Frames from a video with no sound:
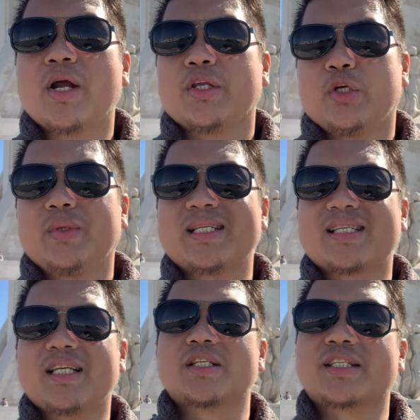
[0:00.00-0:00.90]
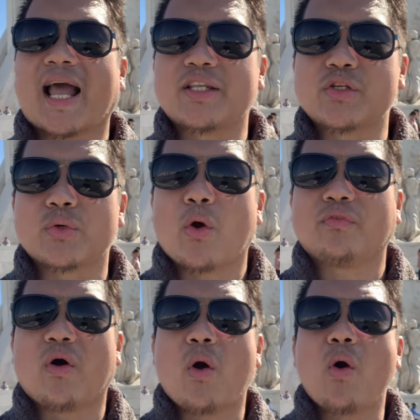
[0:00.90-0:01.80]
you will see the statue of
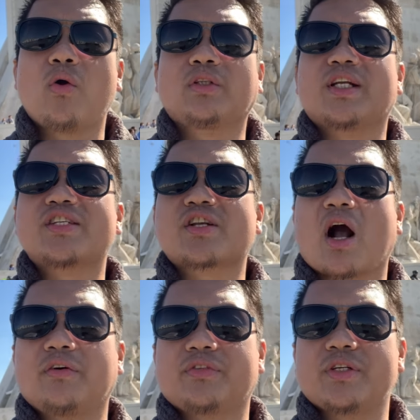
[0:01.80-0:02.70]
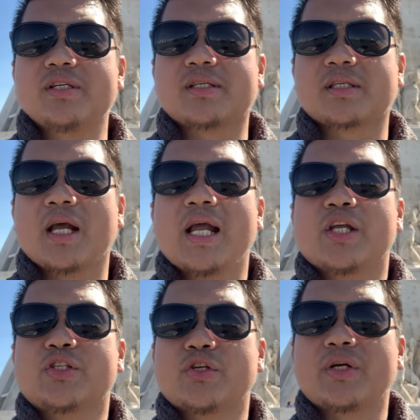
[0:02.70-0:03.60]
all the discoverers
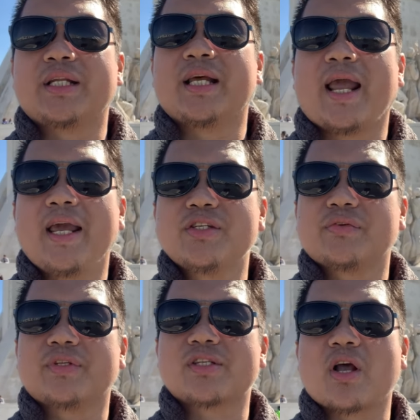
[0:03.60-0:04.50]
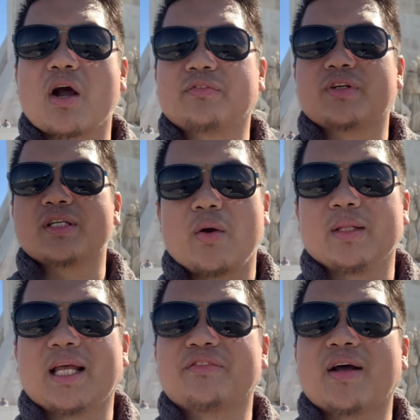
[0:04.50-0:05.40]
during the age of discovery, uh,
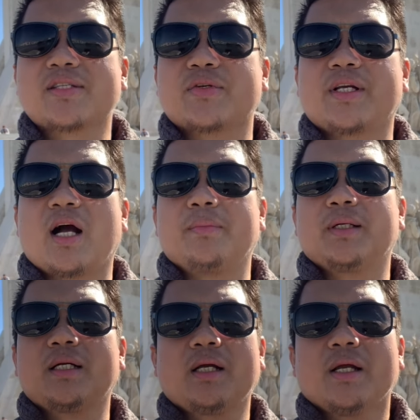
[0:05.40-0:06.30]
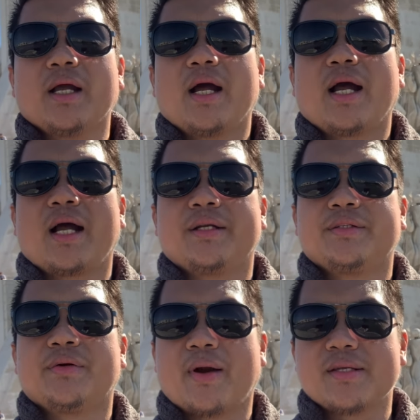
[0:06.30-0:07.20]
like Vasco da Gama and
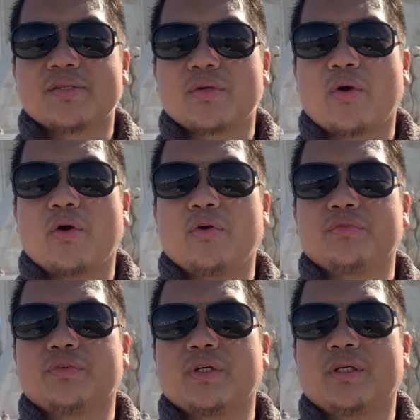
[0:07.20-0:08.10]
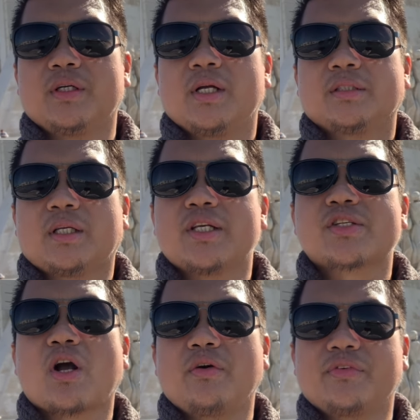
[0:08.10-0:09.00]
the rest of uh, the
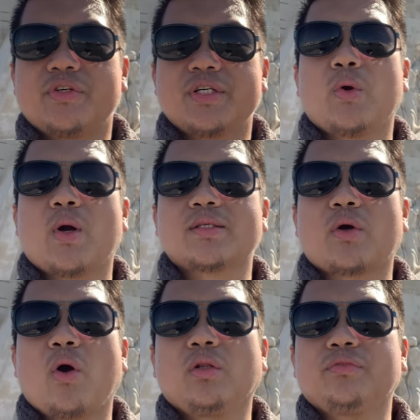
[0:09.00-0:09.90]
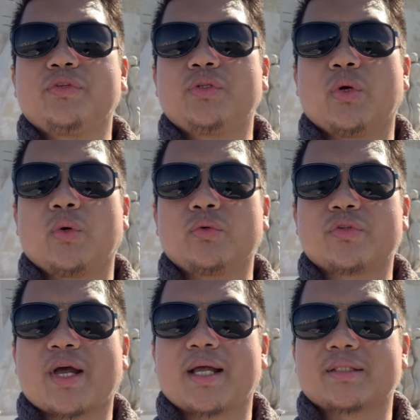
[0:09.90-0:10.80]
discoverers. So as all of you know
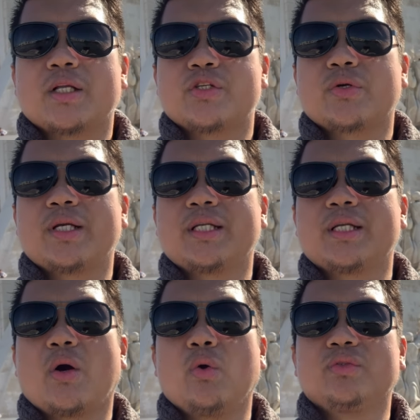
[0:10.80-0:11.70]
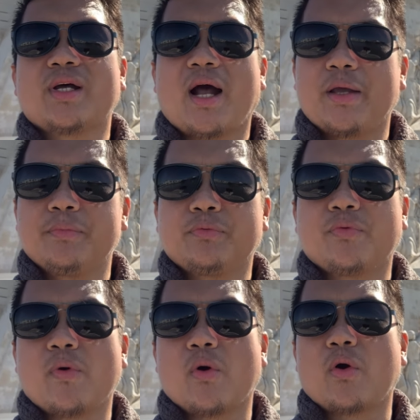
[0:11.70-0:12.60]
that during the old time
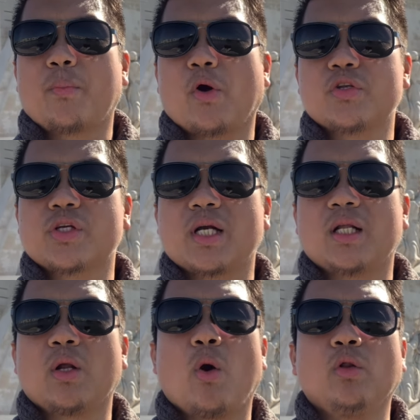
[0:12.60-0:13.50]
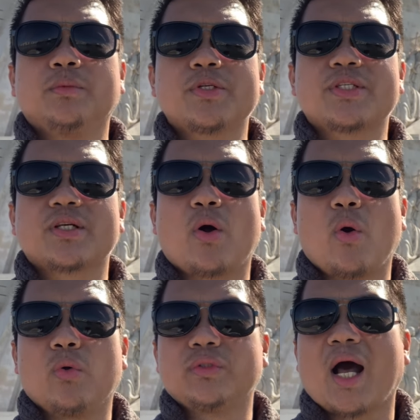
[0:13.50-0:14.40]
before, Portugal almost
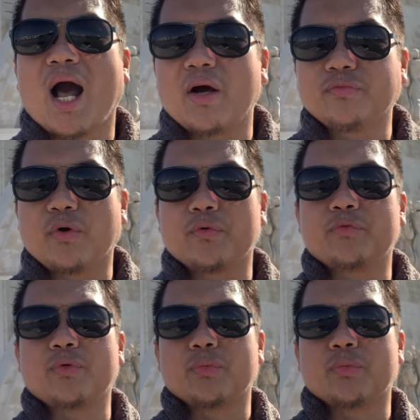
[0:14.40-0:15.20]
owned half of the